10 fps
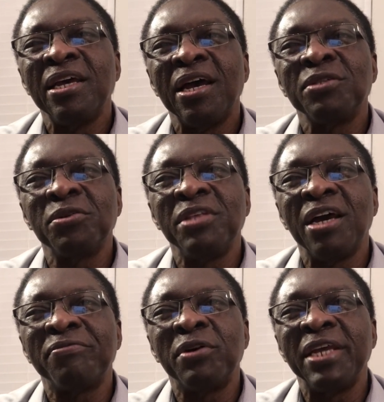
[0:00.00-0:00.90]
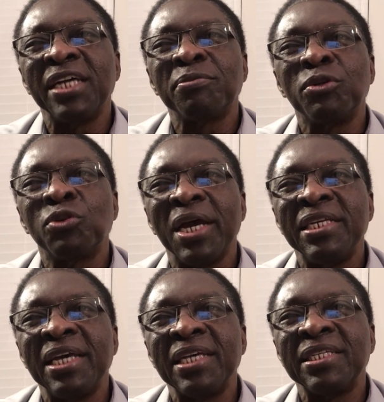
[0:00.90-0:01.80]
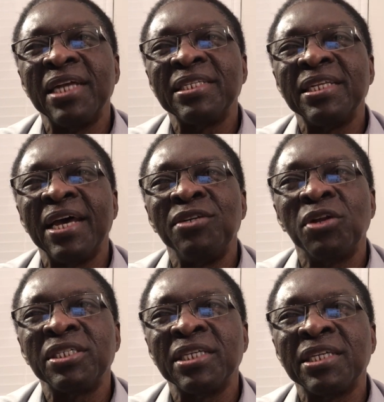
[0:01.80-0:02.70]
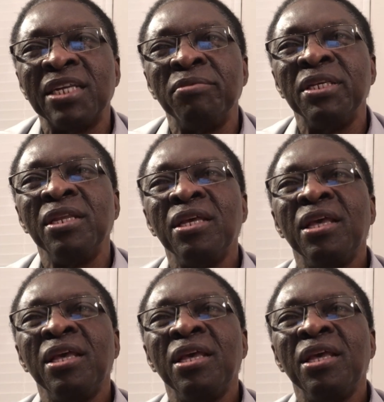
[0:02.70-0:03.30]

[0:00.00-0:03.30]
and so therefore they're exposed to ideas that they had not necessarily